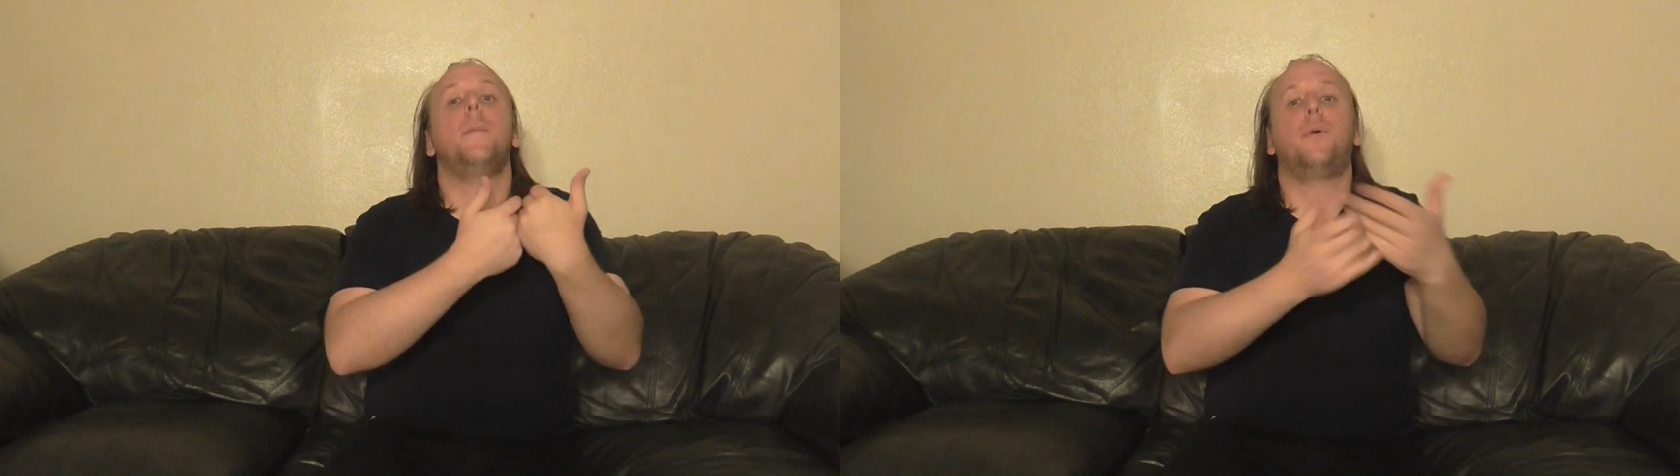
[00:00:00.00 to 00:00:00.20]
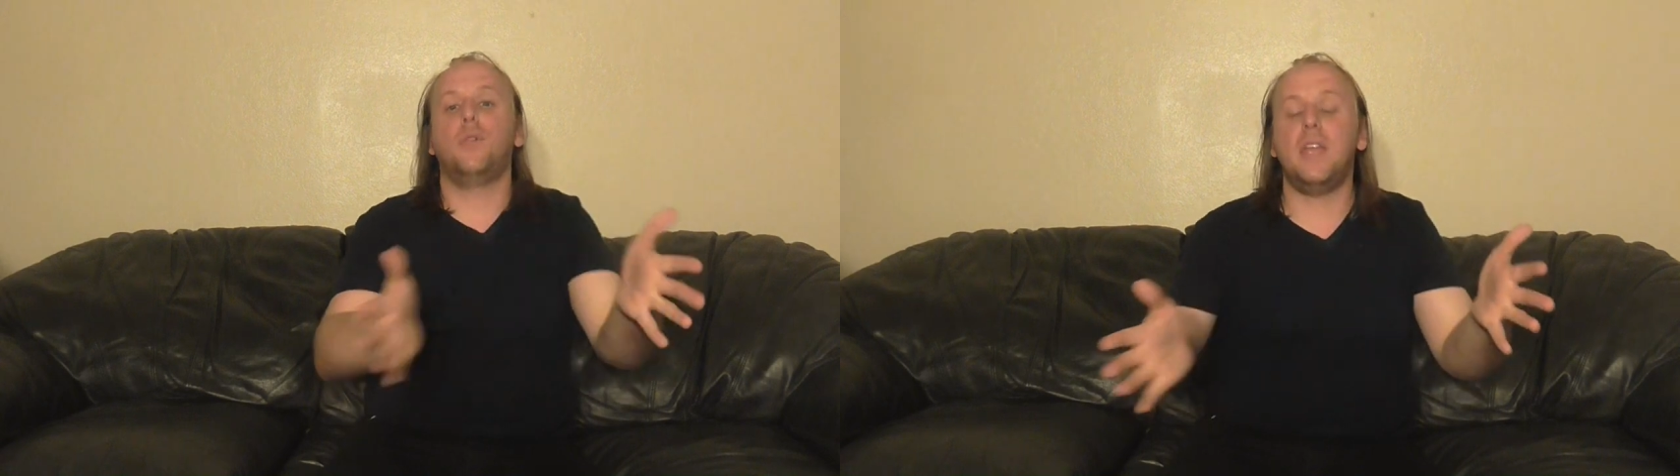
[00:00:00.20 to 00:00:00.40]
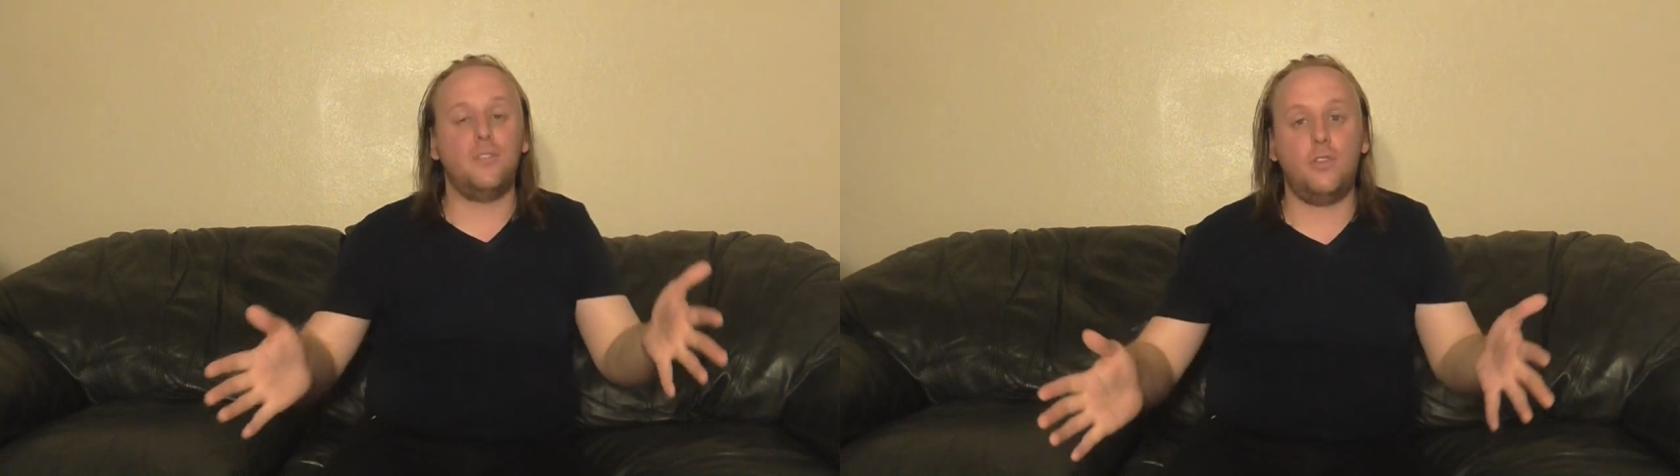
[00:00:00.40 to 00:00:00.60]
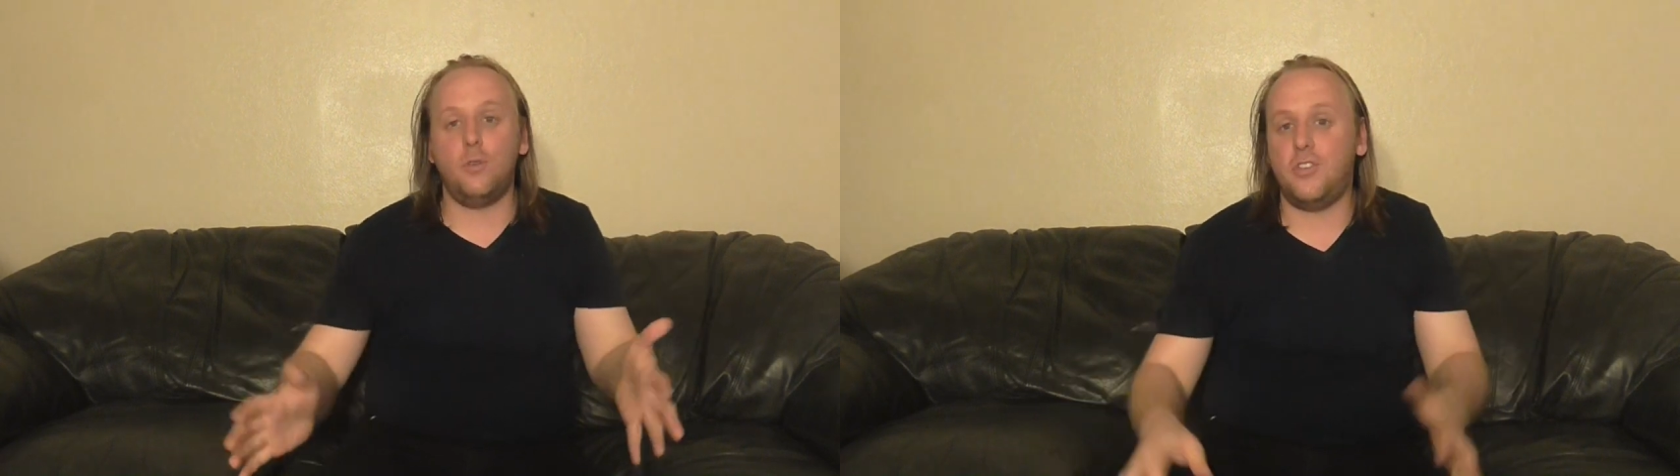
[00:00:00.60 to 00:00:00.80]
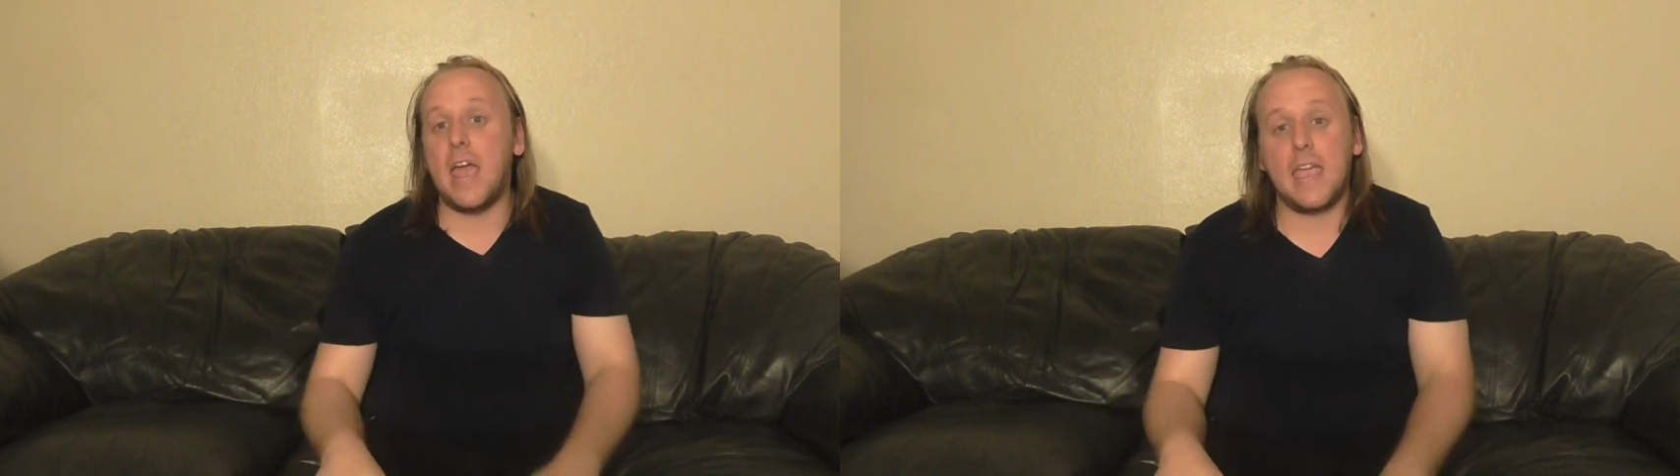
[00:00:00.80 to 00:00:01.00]
please
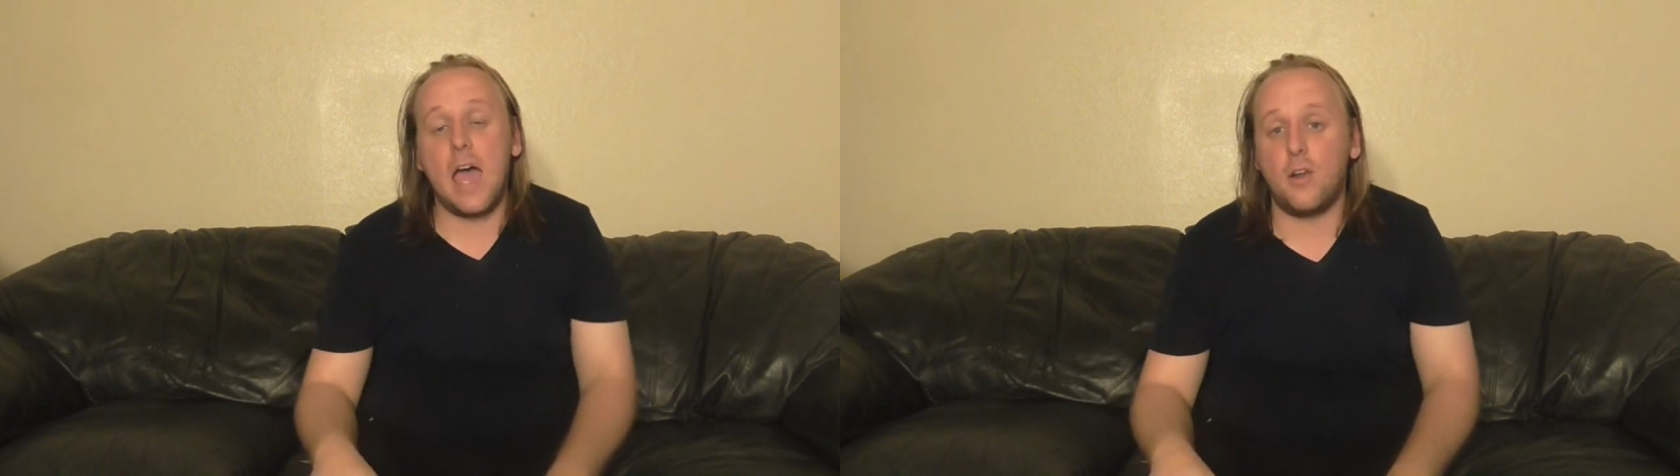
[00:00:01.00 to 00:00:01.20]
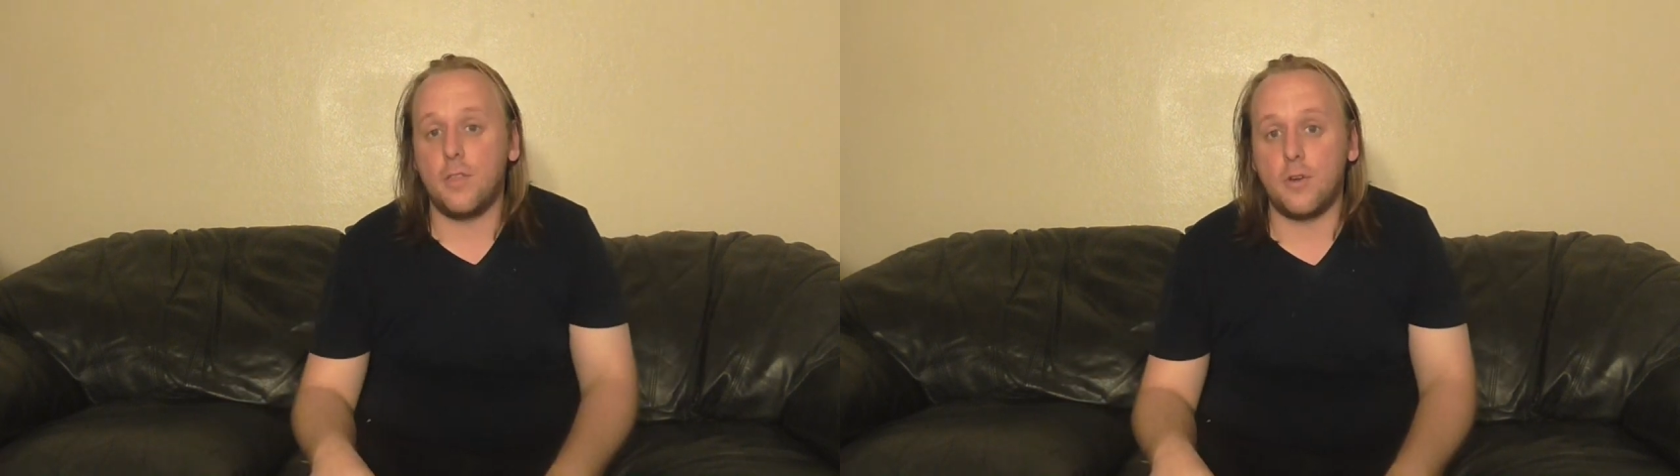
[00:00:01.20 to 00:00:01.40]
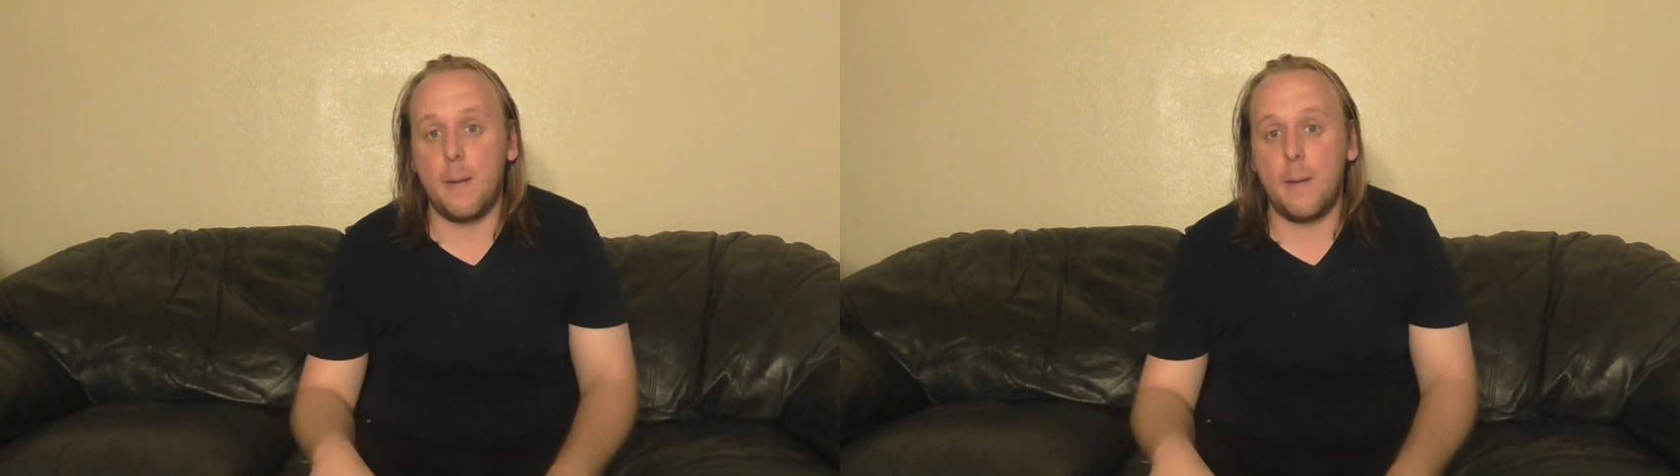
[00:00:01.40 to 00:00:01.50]
do check out other